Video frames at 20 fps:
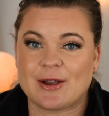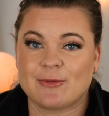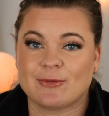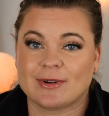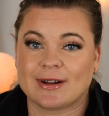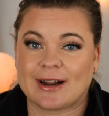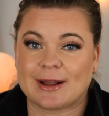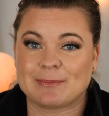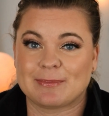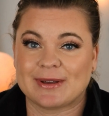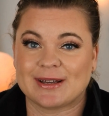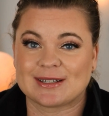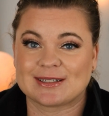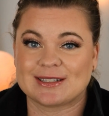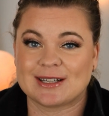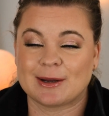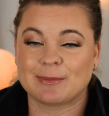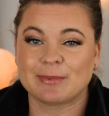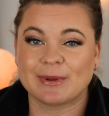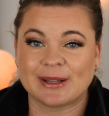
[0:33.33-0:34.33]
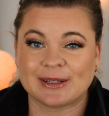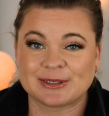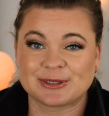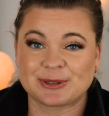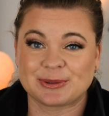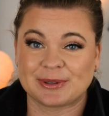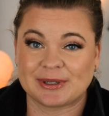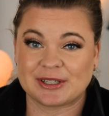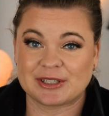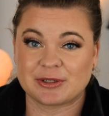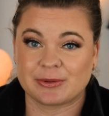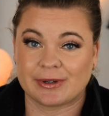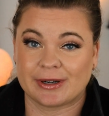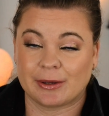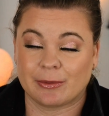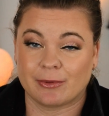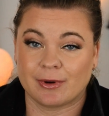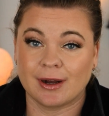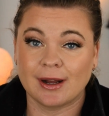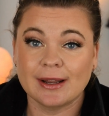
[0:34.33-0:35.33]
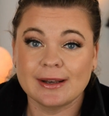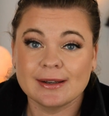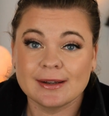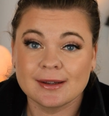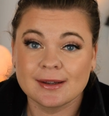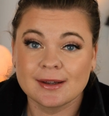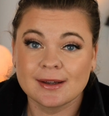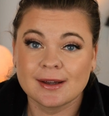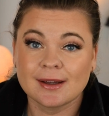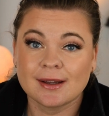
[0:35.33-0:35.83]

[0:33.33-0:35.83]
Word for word: what I picked up in 2021